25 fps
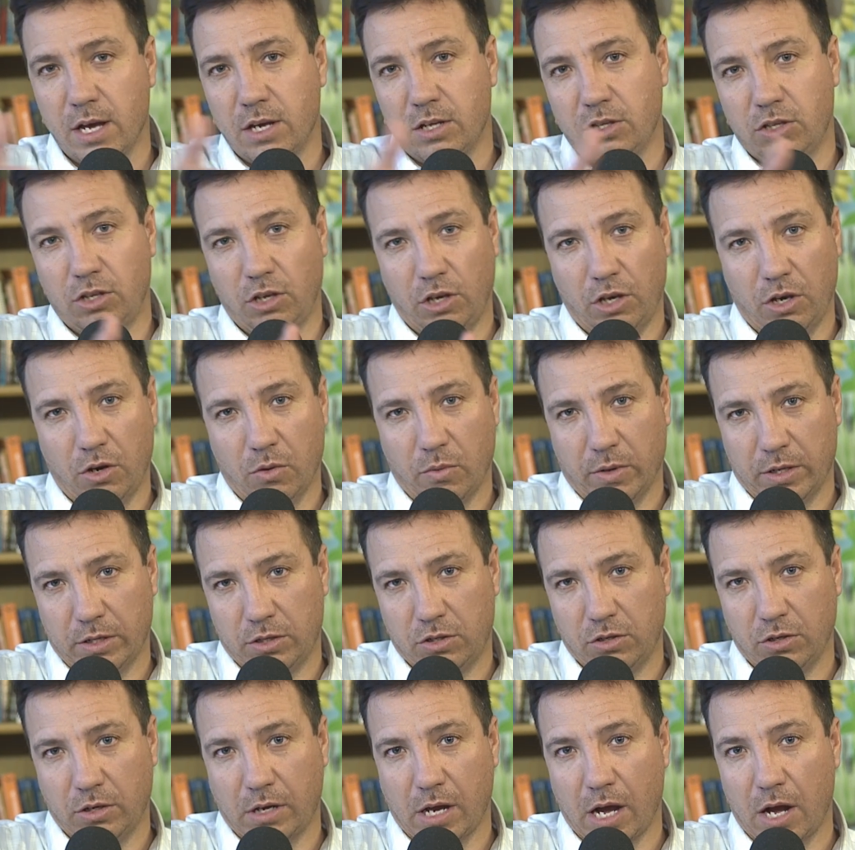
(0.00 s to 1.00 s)
Do you want
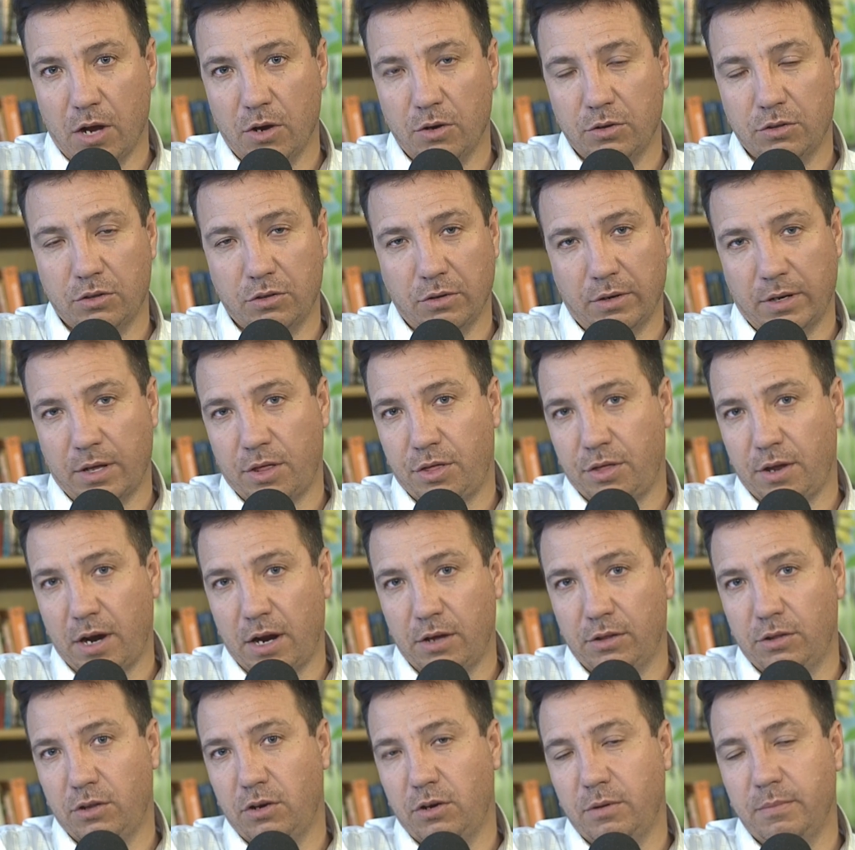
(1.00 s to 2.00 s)
to go to the
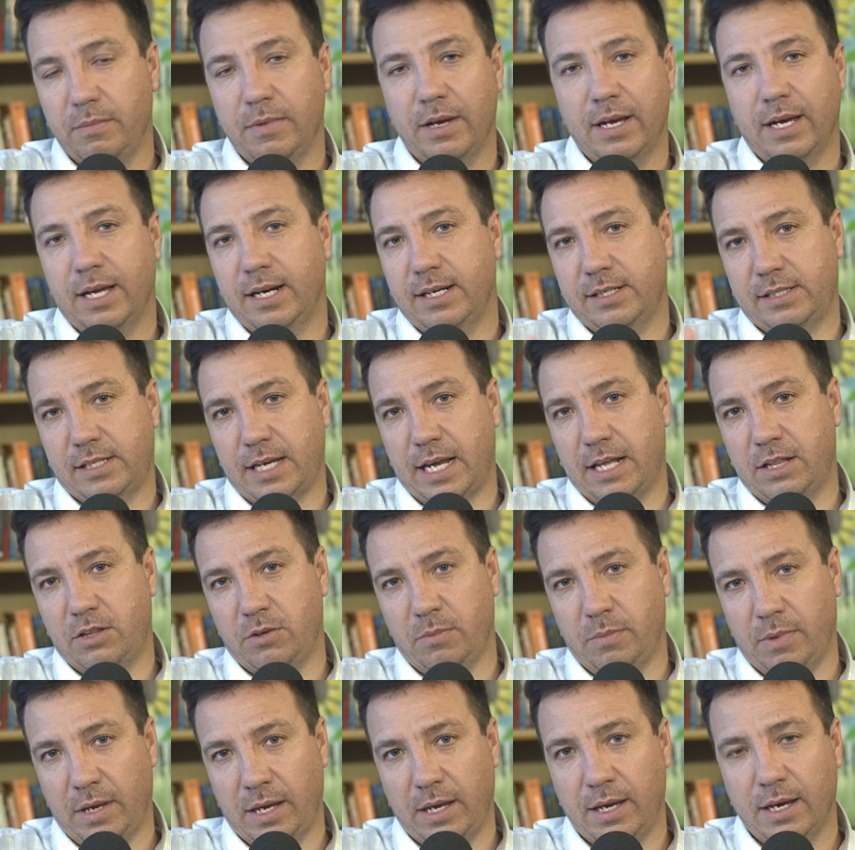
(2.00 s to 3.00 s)
throne room? He said to
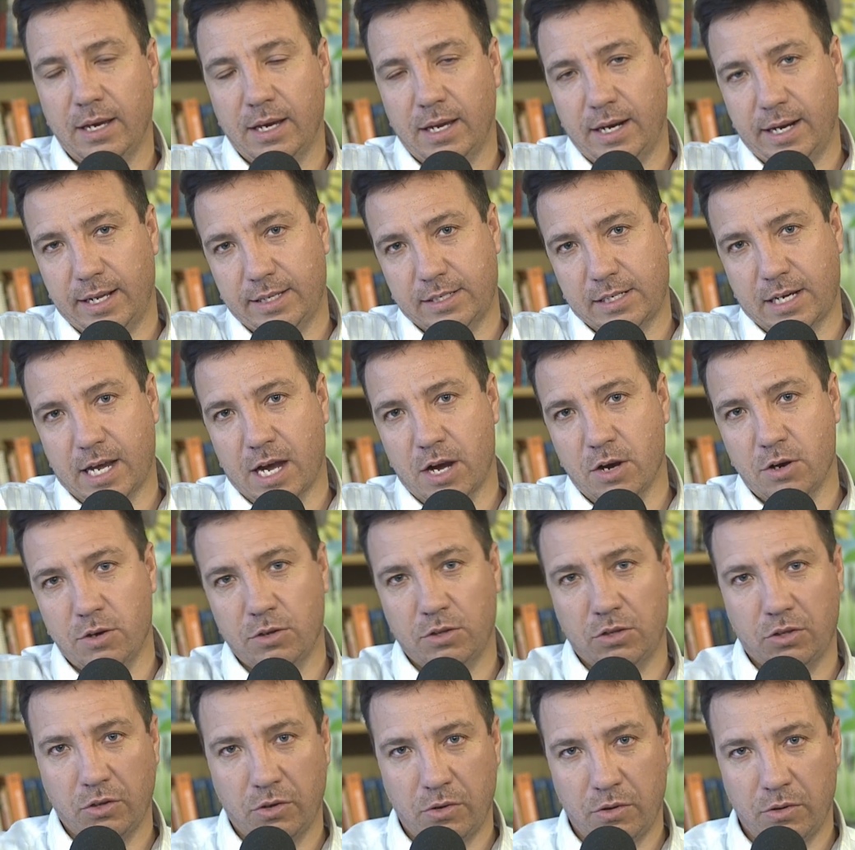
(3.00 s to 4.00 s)
me, let's go
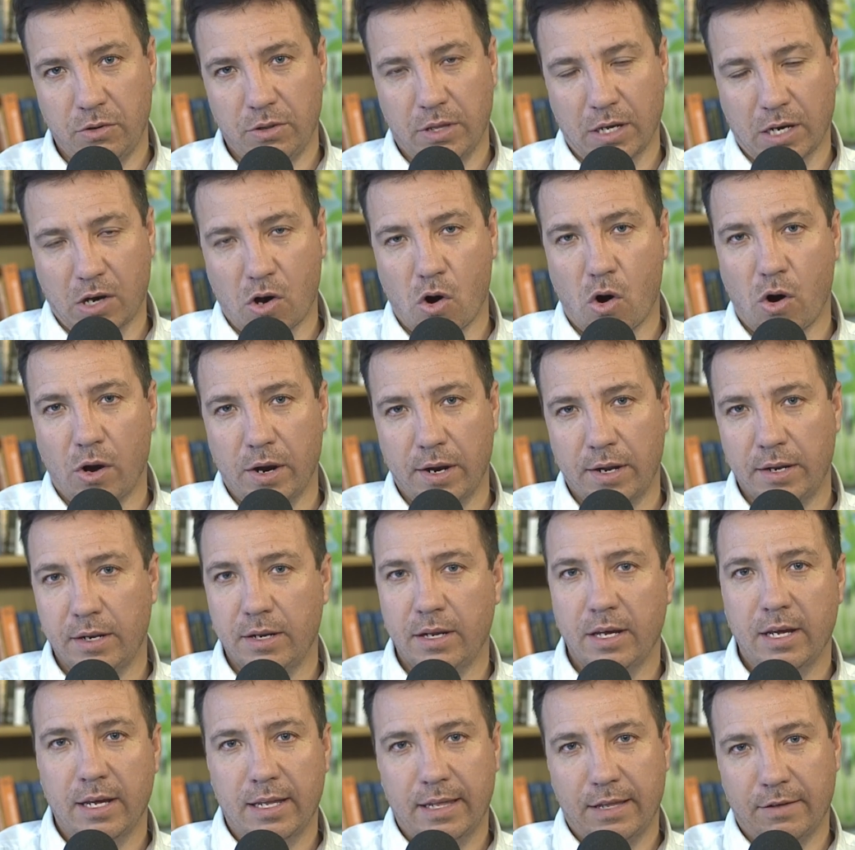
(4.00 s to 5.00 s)
to the
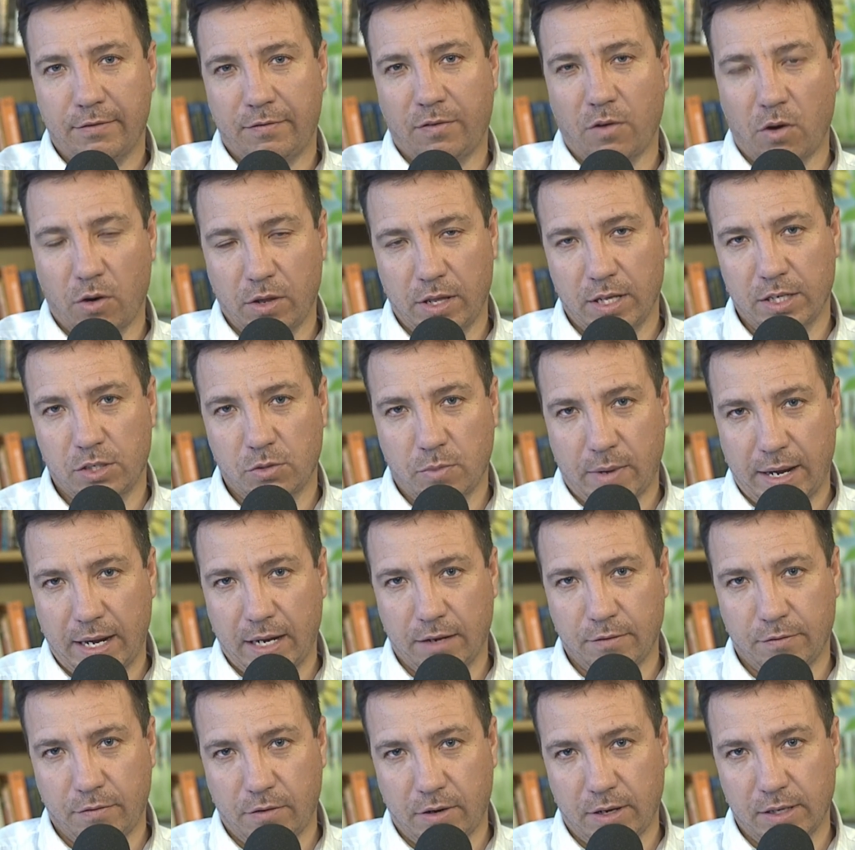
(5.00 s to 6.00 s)
garden. The Father's
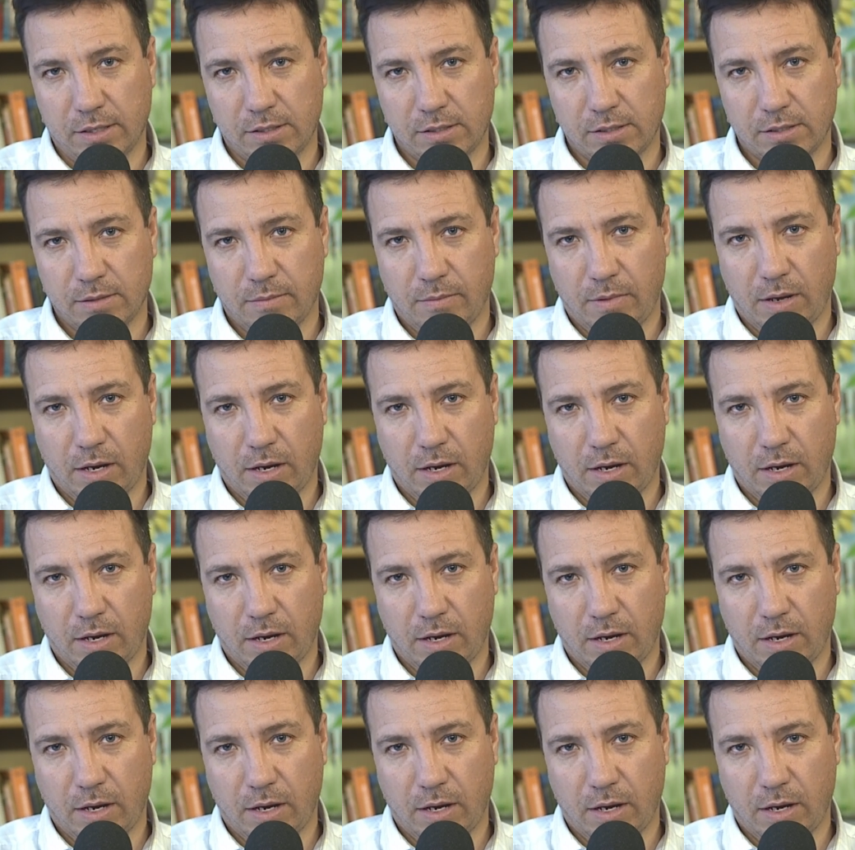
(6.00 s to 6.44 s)
waiting for us.